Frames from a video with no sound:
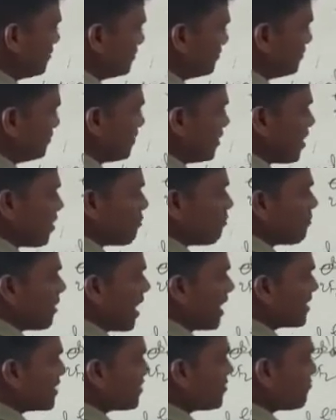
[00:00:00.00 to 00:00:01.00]
and
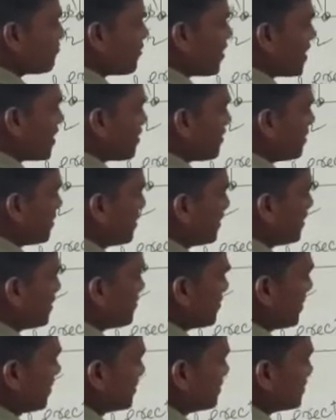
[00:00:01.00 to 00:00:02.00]

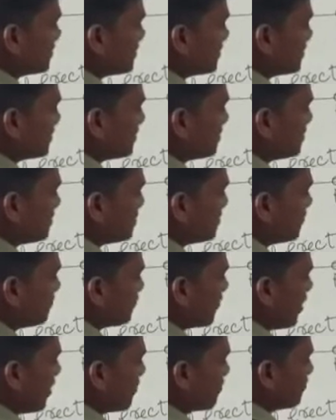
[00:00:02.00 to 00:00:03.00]
magnified image
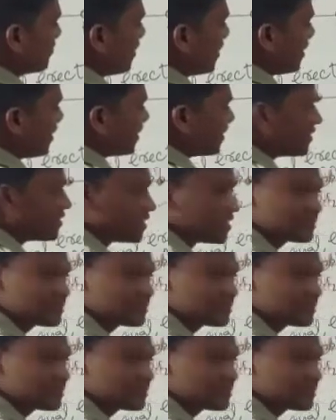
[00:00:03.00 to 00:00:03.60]
is formed